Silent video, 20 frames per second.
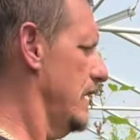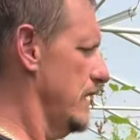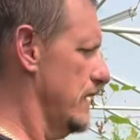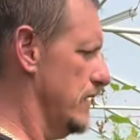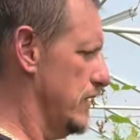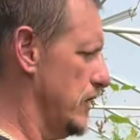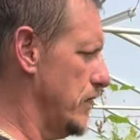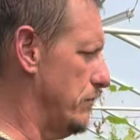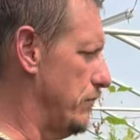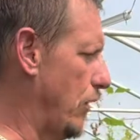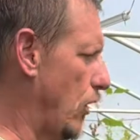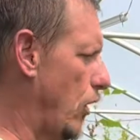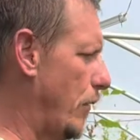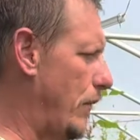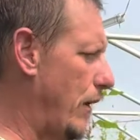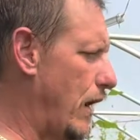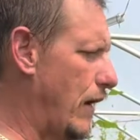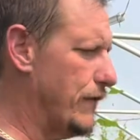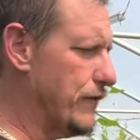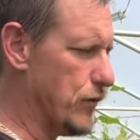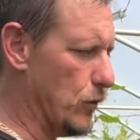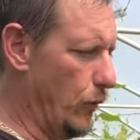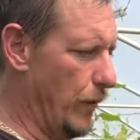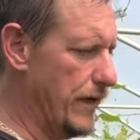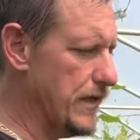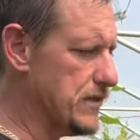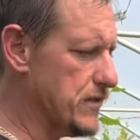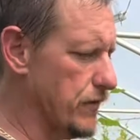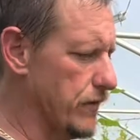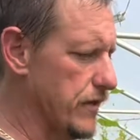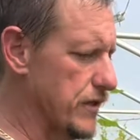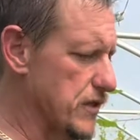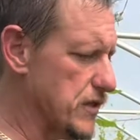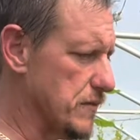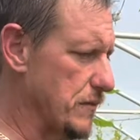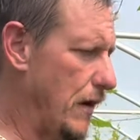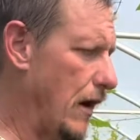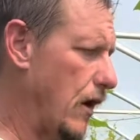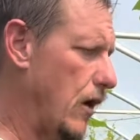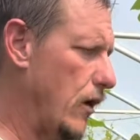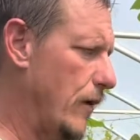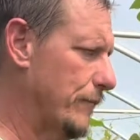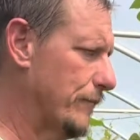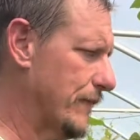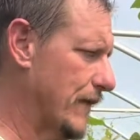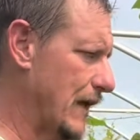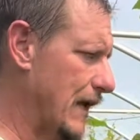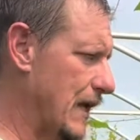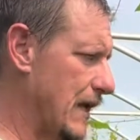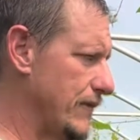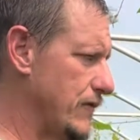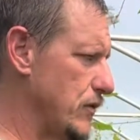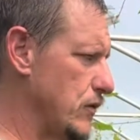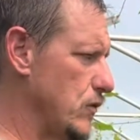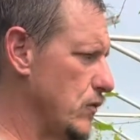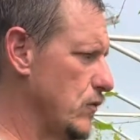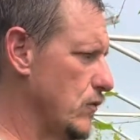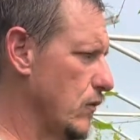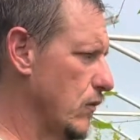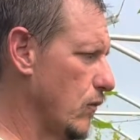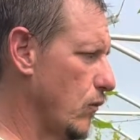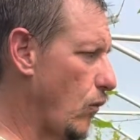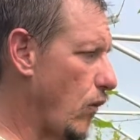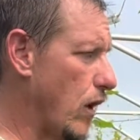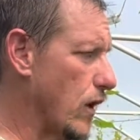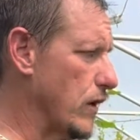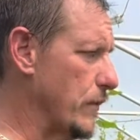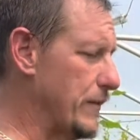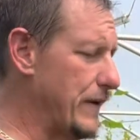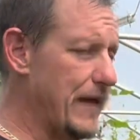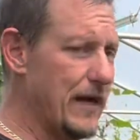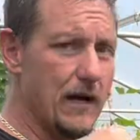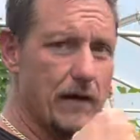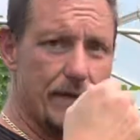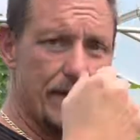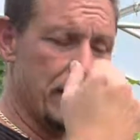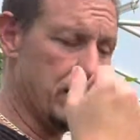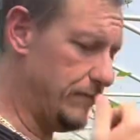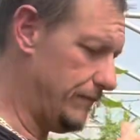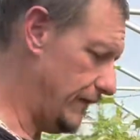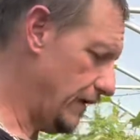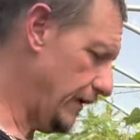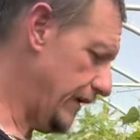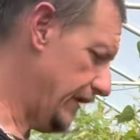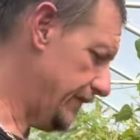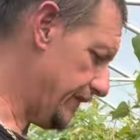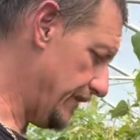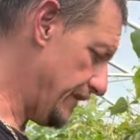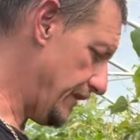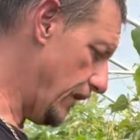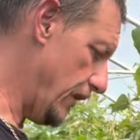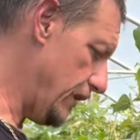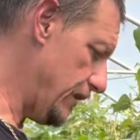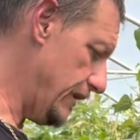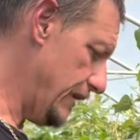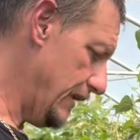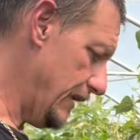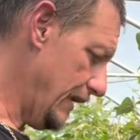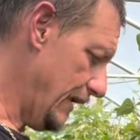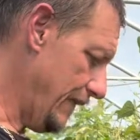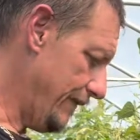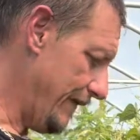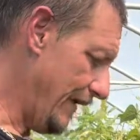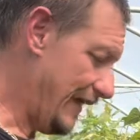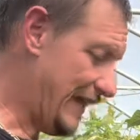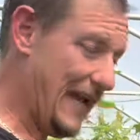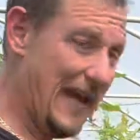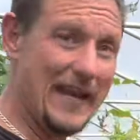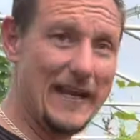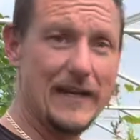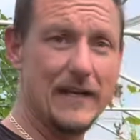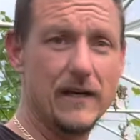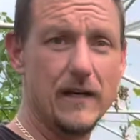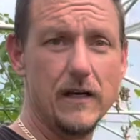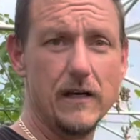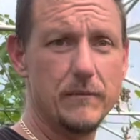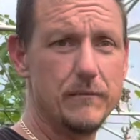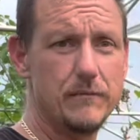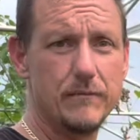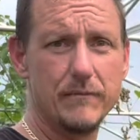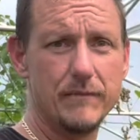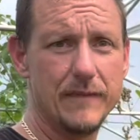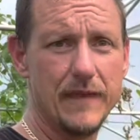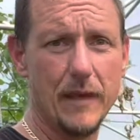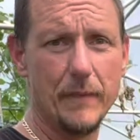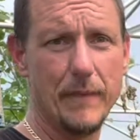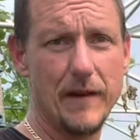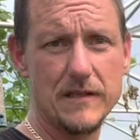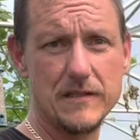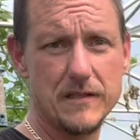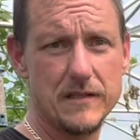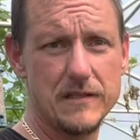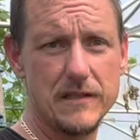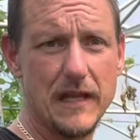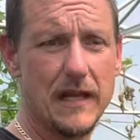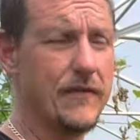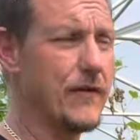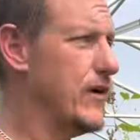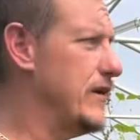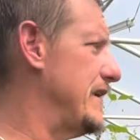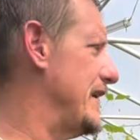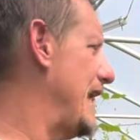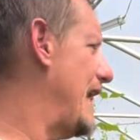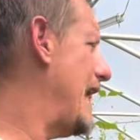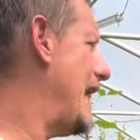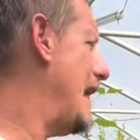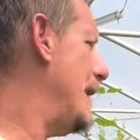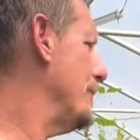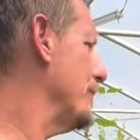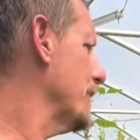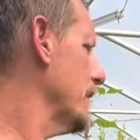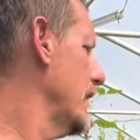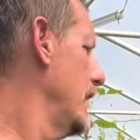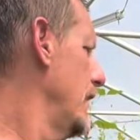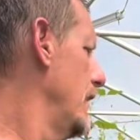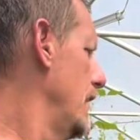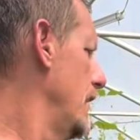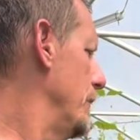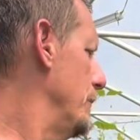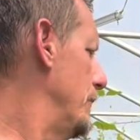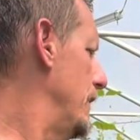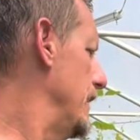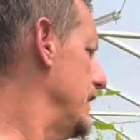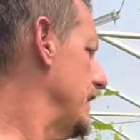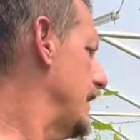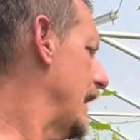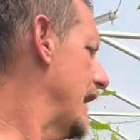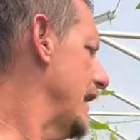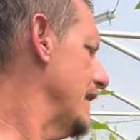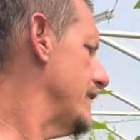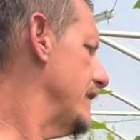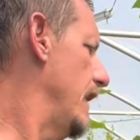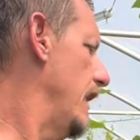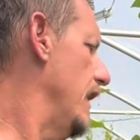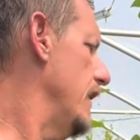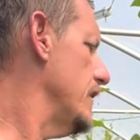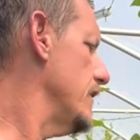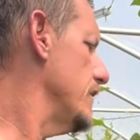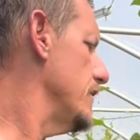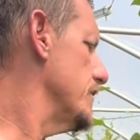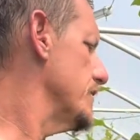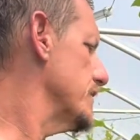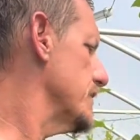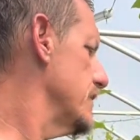You blow them off, their wings are really small, and if you water them down, they'll hit the dirt. They can't get up. They'll basically just lay there and die. But you gotta get the unders